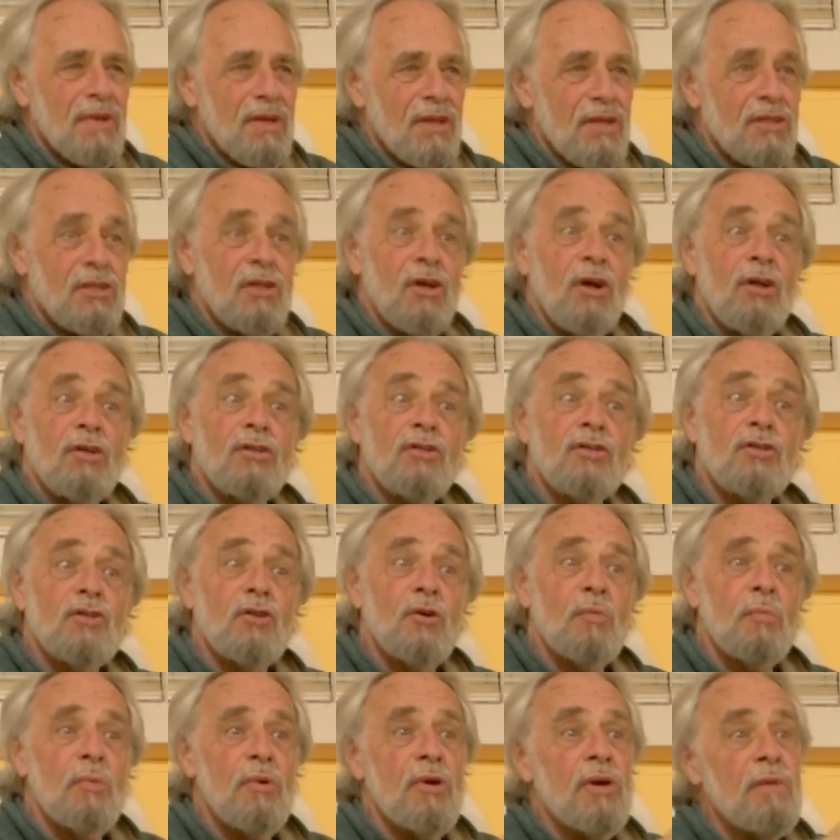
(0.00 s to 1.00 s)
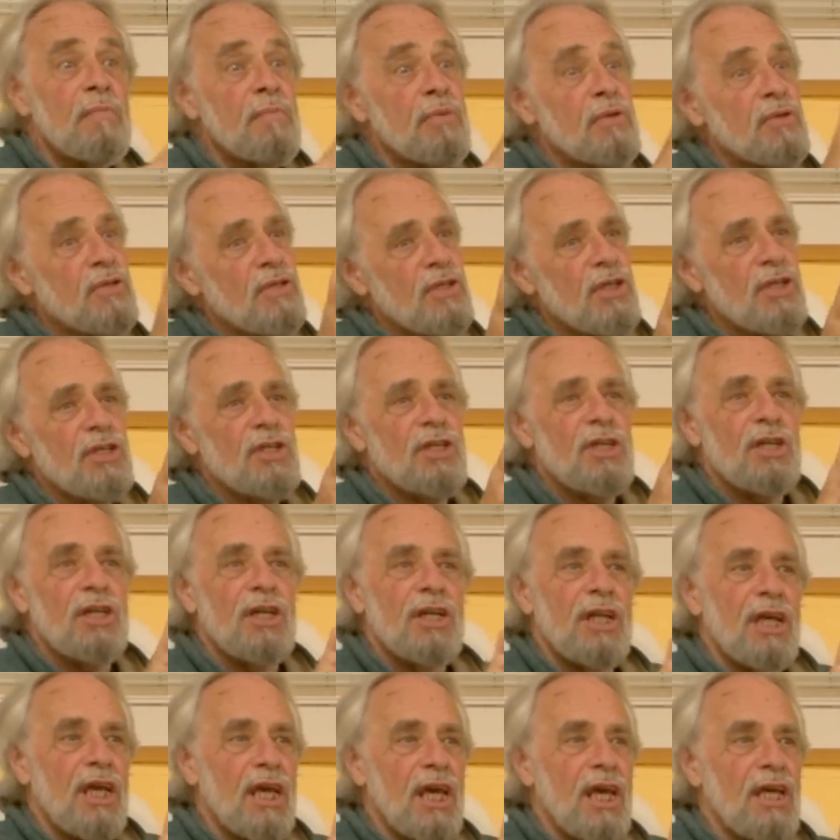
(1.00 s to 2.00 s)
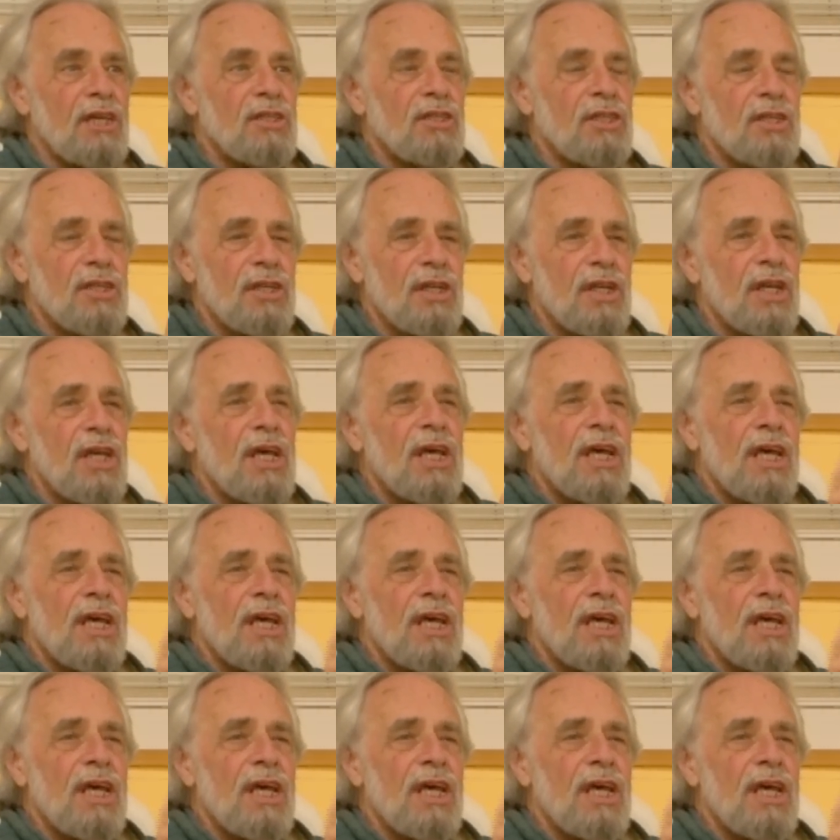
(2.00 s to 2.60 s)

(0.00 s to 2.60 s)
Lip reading: It's called superimposition and negation.